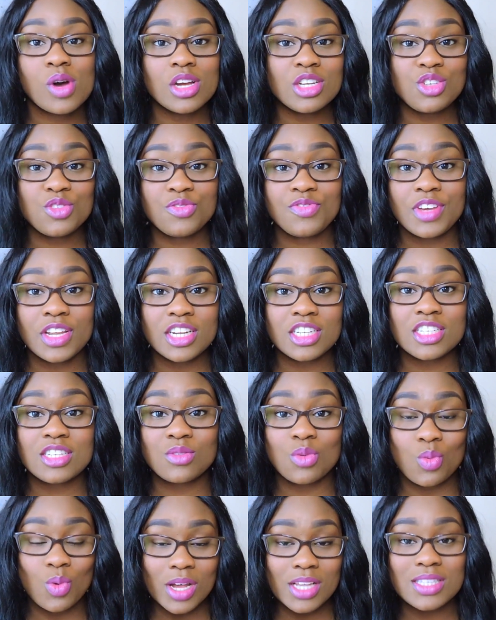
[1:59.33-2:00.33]
once you
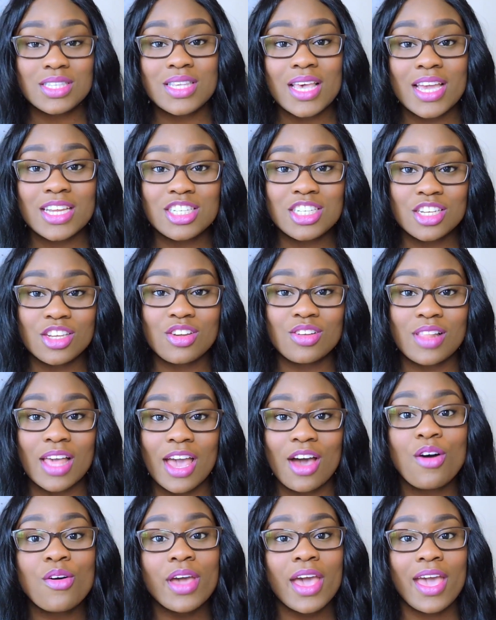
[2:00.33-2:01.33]
finish one section, you're
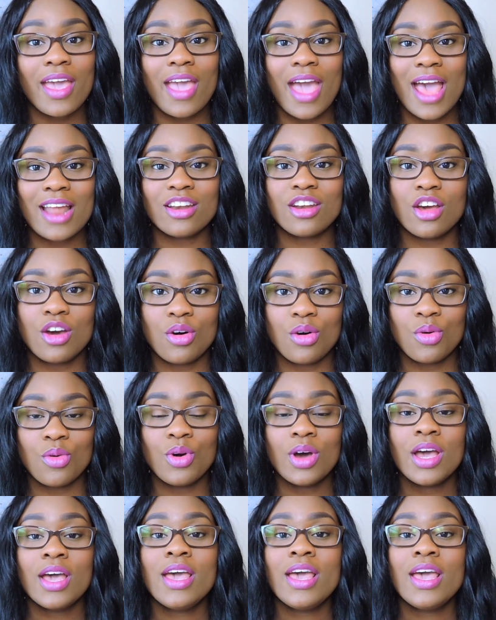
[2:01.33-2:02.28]
like, okay, I know